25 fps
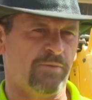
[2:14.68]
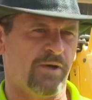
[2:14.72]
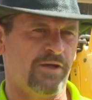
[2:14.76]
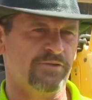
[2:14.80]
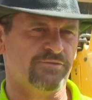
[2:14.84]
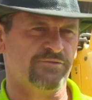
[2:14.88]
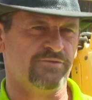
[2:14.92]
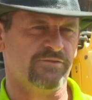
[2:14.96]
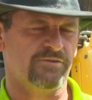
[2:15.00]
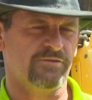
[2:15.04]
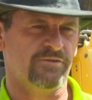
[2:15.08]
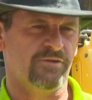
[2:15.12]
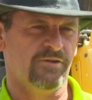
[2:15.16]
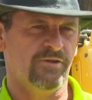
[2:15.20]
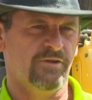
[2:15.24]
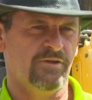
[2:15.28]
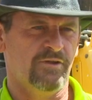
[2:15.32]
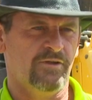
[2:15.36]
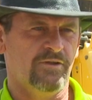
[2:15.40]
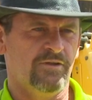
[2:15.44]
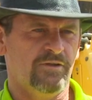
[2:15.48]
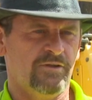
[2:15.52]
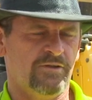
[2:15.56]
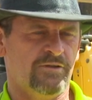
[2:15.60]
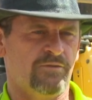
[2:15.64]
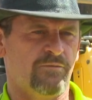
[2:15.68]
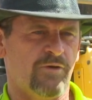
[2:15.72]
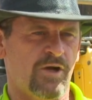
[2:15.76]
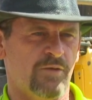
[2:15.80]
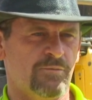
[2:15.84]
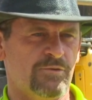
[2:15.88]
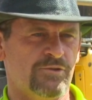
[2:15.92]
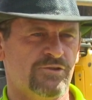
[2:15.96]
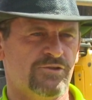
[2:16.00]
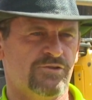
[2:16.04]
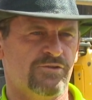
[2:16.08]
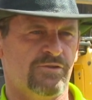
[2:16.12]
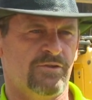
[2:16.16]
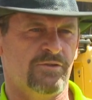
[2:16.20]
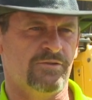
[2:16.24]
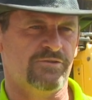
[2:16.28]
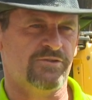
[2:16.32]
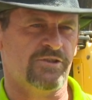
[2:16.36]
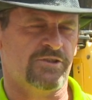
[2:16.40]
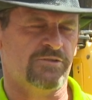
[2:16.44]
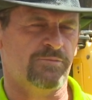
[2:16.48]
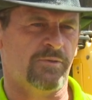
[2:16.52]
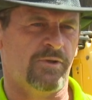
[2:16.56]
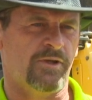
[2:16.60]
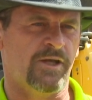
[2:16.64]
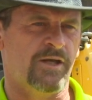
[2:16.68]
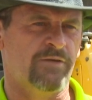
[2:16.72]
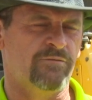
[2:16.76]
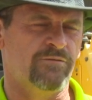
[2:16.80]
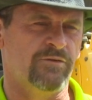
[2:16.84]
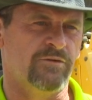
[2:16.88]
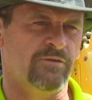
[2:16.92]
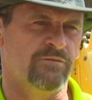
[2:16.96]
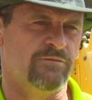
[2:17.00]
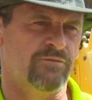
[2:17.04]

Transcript: combust in the rubbish and sets me landfill